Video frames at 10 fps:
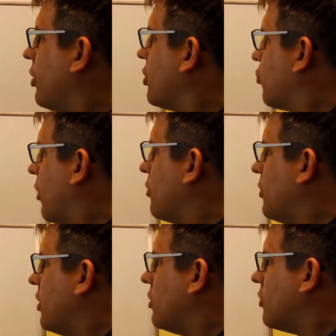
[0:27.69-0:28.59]
each one
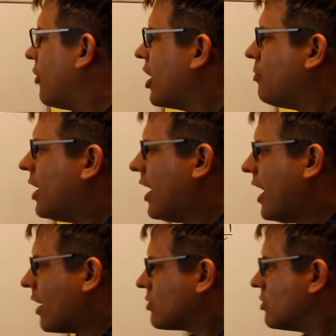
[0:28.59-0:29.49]
being divided by
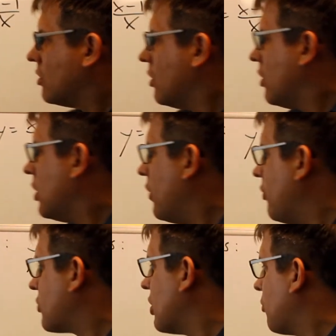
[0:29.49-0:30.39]
x. If
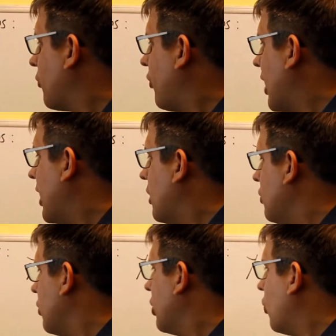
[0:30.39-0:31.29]
you simplify it,
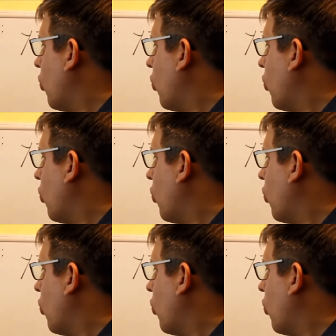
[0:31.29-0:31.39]
you get